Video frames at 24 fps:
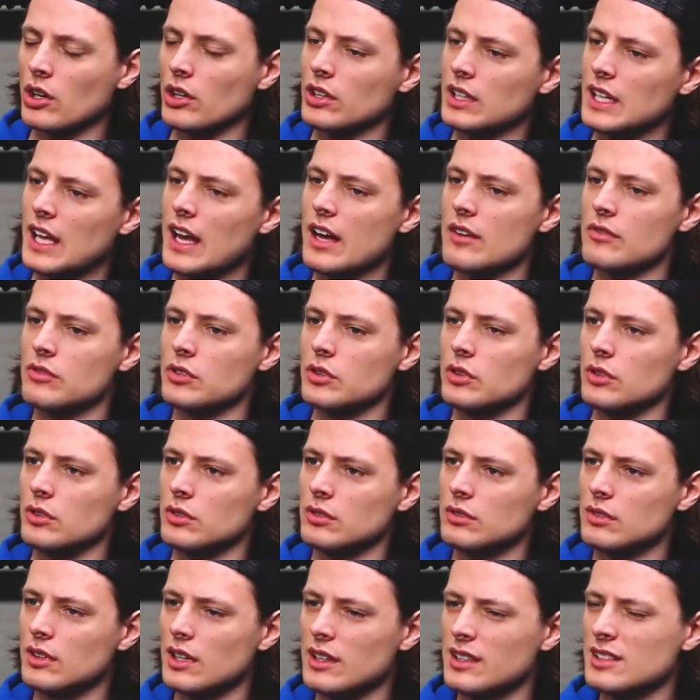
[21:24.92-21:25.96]
only have
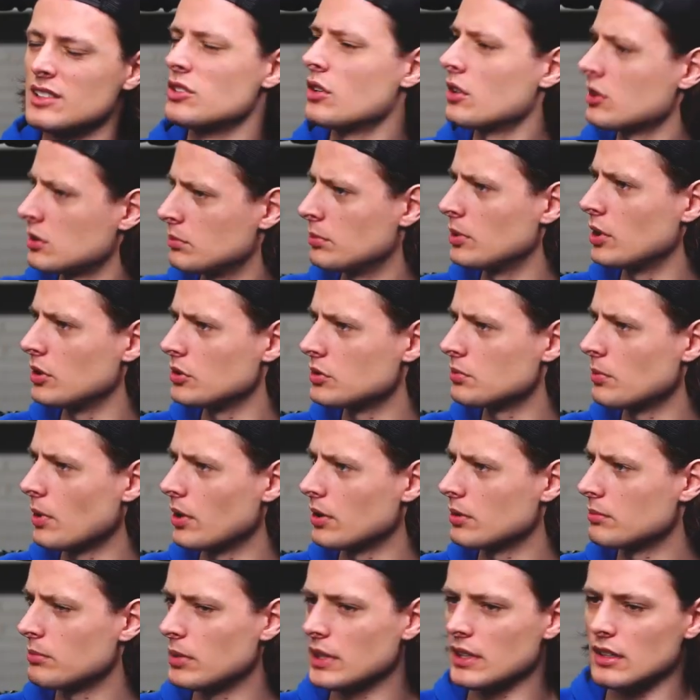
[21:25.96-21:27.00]
you, and this is not to blow
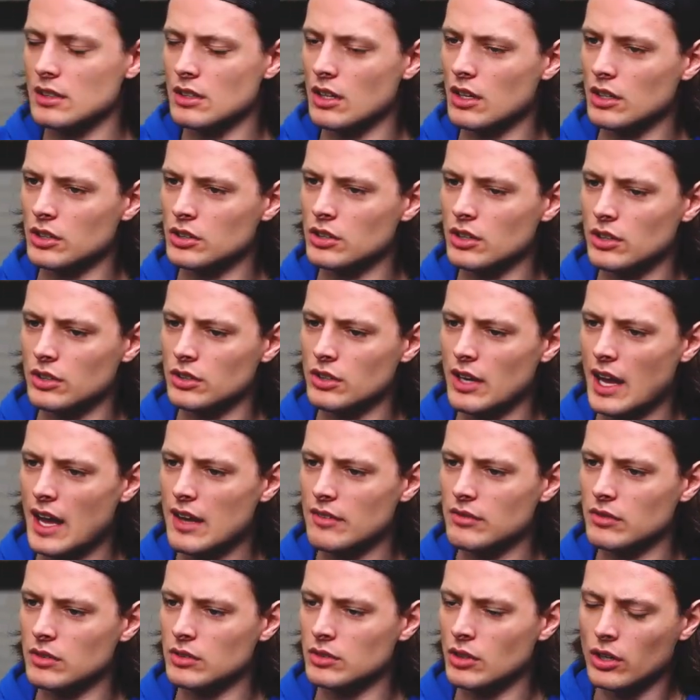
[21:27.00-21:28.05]
smoke, but
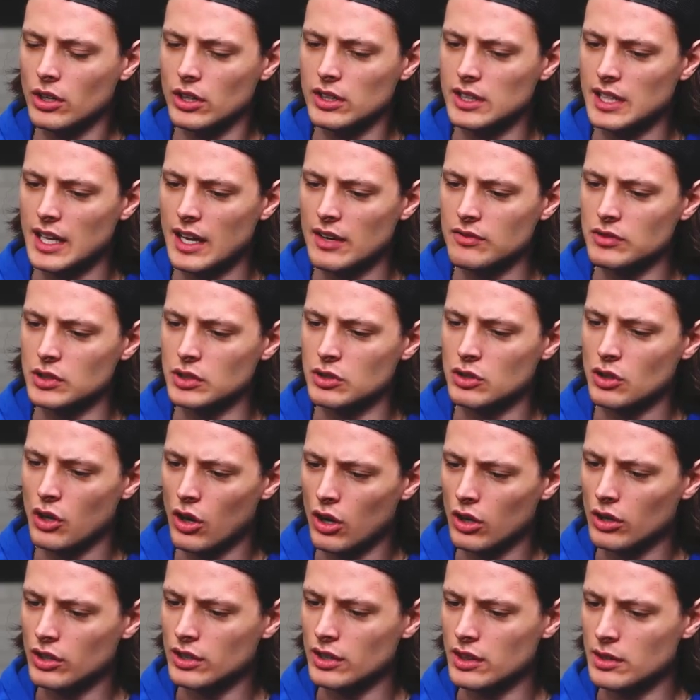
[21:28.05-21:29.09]
not only have you
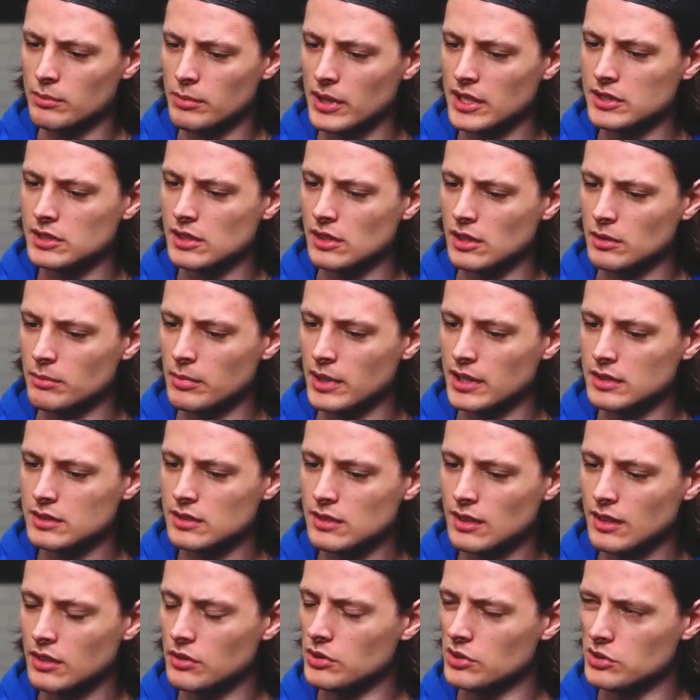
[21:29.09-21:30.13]
conquered the best of the
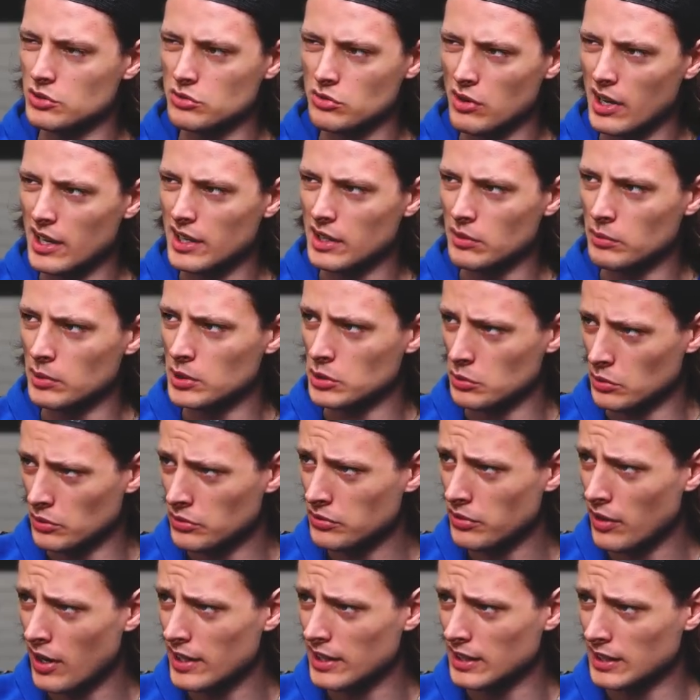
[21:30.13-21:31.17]
best here in Australia when you were
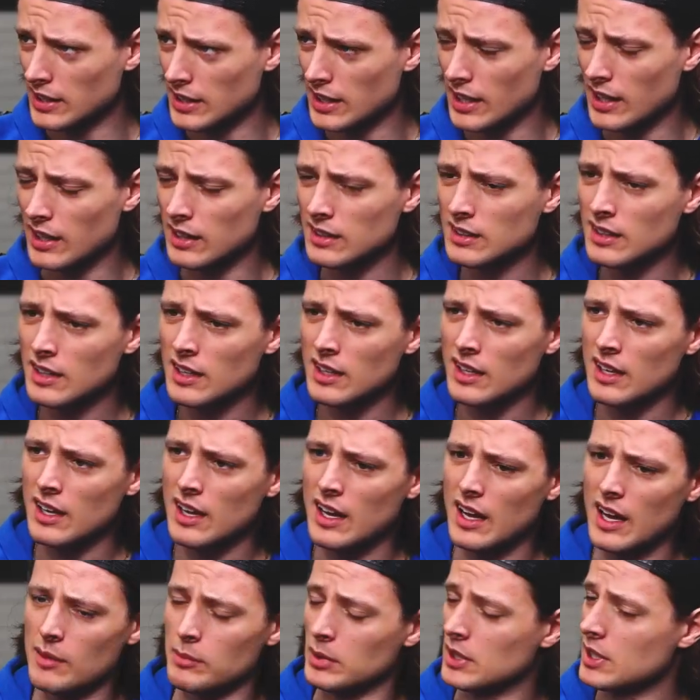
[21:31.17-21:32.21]
fighting here,
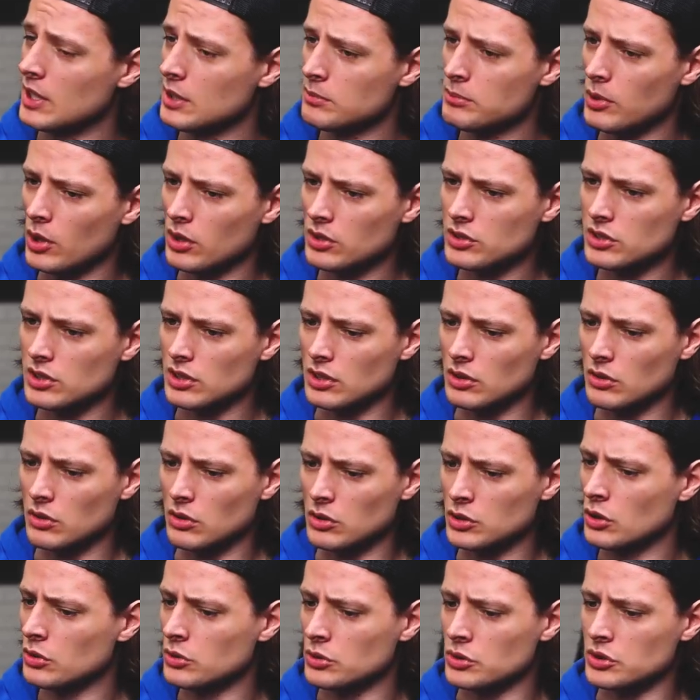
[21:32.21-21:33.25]
in kickboxing
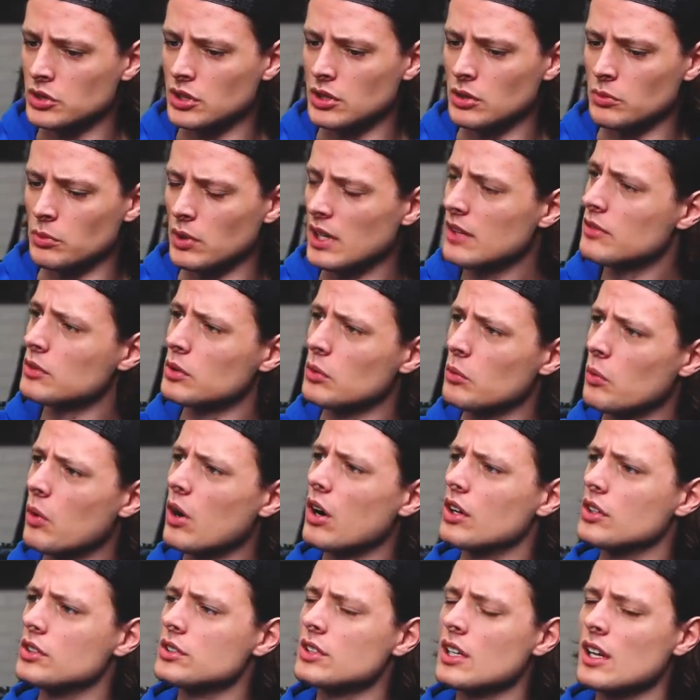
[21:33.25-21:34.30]
or Kyokushin or whatever it
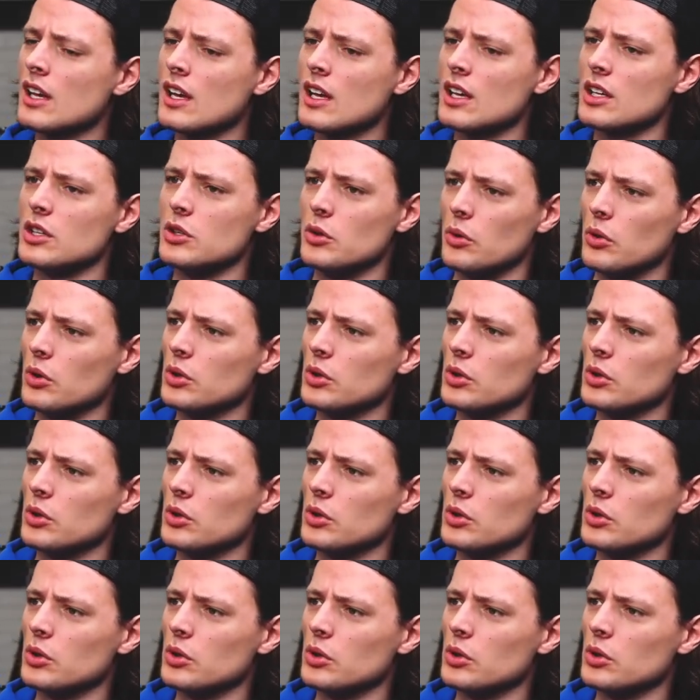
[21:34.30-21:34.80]
was, you